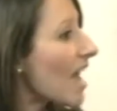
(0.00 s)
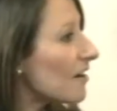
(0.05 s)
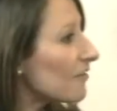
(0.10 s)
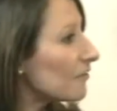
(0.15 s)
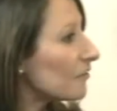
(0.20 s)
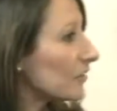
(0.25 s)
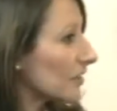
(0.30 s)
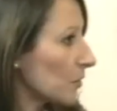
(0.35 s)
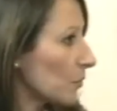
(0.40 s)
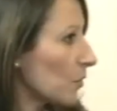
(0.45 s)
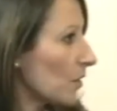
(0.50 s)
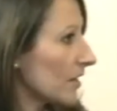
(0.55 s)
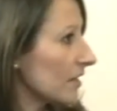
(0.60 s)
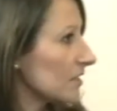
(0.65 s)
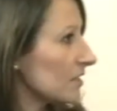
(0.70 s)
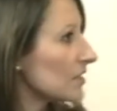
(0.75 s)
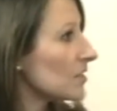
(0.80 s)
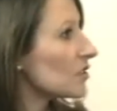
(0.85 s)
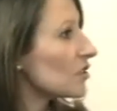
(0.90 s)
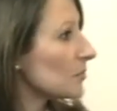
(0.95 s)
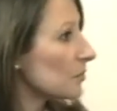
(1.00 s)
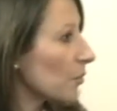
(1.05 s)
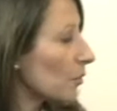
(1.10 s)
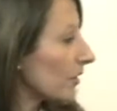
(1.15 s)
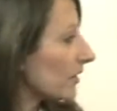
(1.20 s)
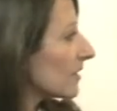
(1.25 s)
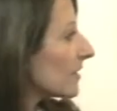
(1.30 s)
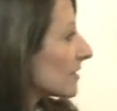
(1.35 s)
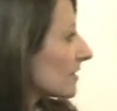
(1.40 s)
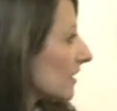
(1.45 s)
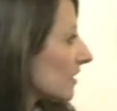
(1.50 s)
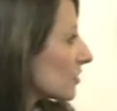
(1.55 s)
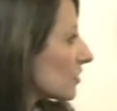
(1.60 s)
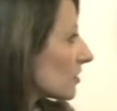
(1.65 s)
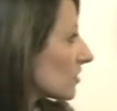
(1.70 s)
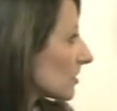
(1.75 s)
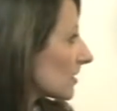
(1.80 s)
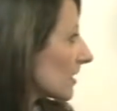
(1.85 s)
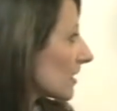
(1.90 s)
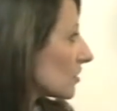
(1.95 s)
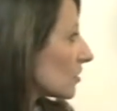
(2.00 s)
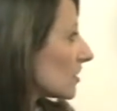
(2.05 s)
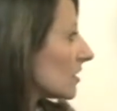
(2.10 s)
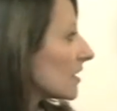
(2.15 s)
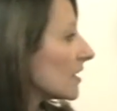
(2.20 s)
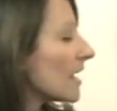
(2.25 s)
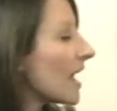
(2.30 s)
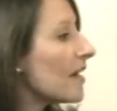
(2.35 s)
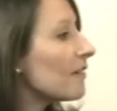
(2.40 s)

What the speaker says: everyone to support this legislation and